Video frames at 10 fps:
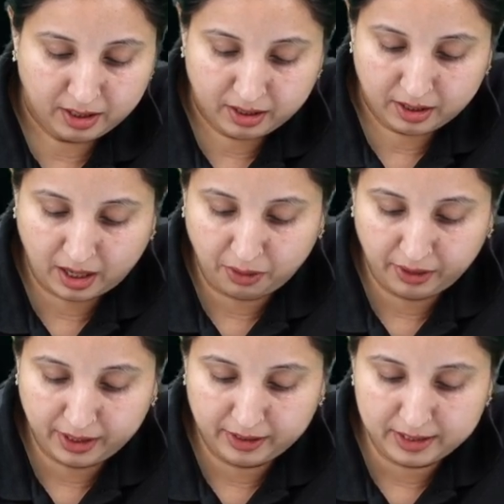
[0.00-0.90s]
Now
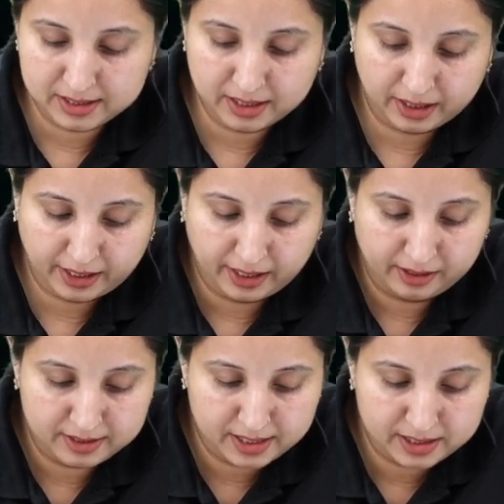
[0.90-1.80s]
in this
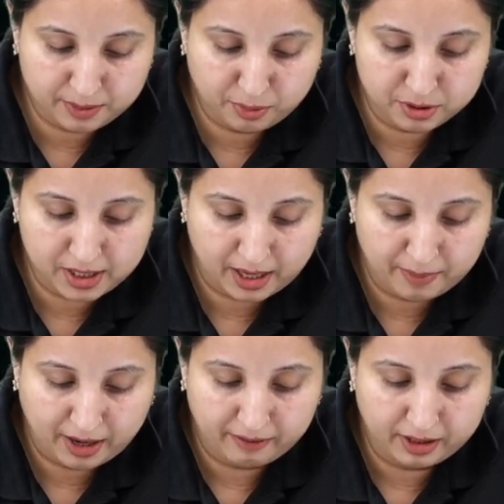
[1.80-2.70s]
container, say suppose I am
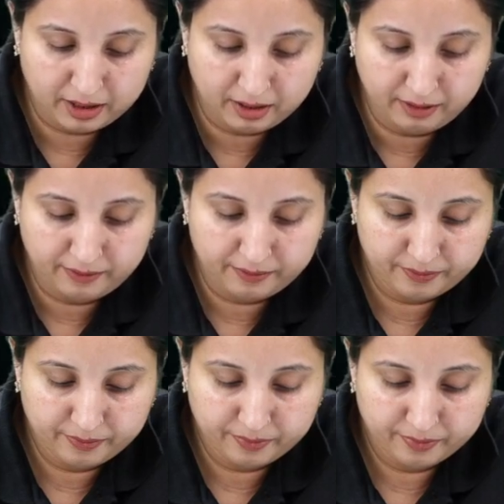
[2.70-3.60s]
having a,
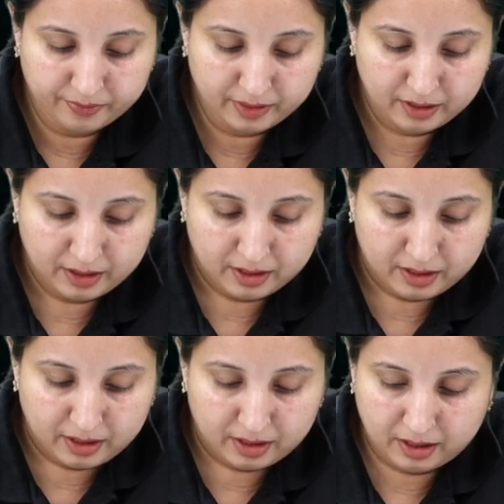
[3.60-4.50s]

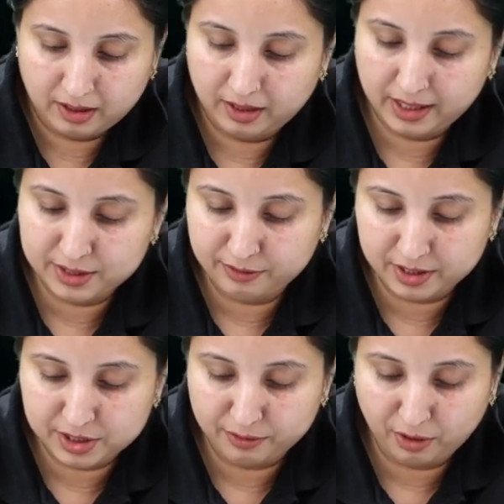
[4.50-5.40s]
let's
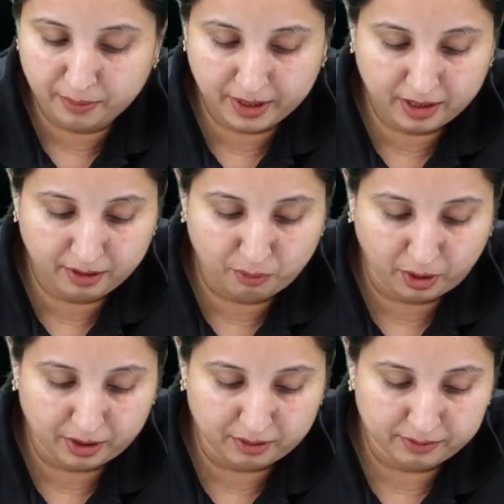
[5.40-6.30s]
first of all make a
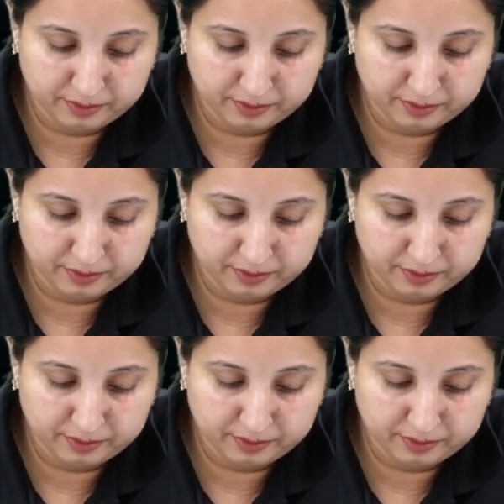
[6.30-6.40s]
water.